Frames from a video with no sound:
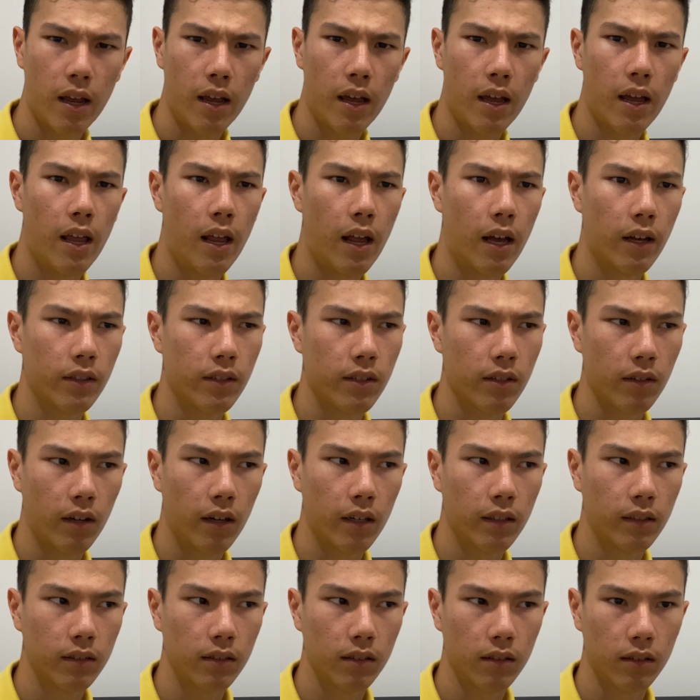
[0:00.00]
outside
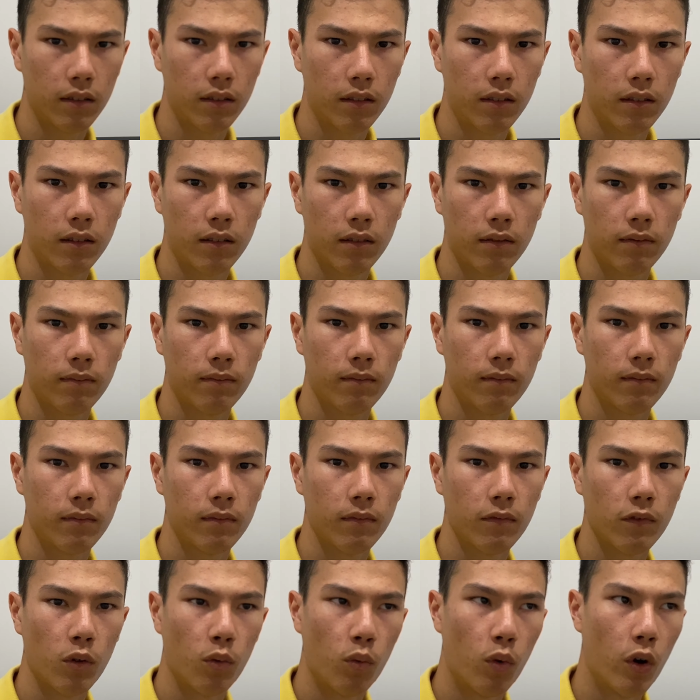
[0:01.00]
because
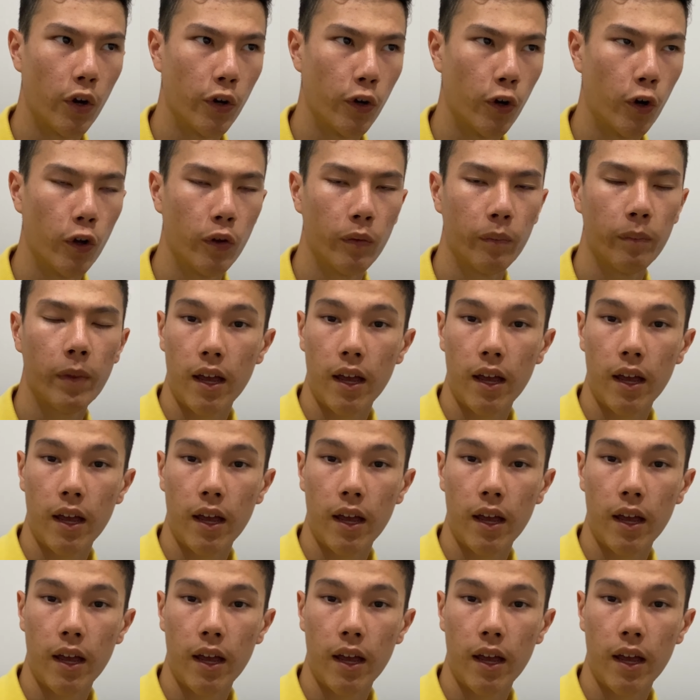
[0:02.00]
why not?